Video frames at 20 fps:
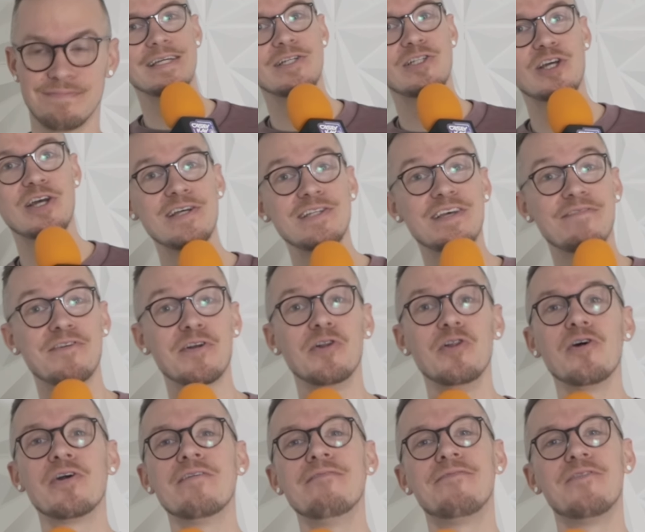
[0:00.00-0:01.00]
DJs, if
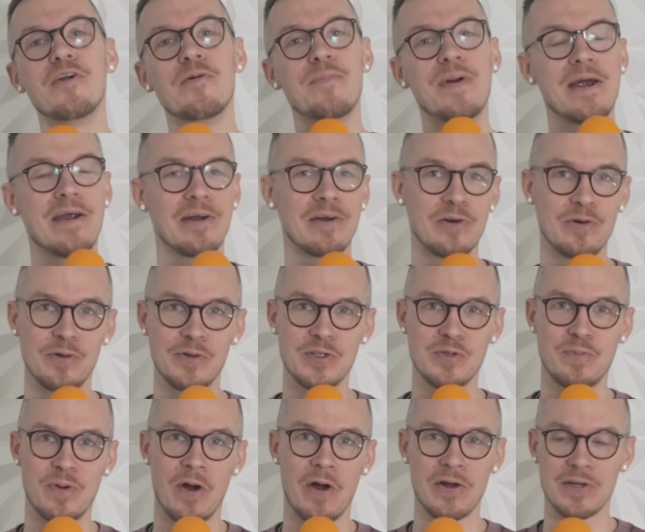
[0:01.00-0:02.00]
you're looking for a pair of
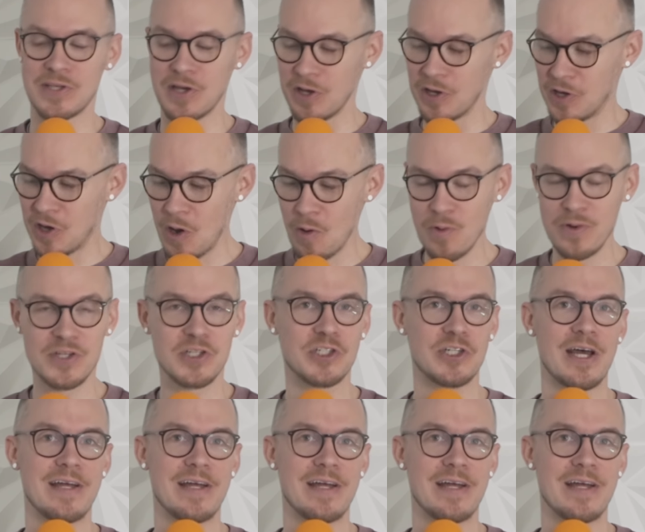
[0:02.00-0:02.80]
Cold Sparks, go with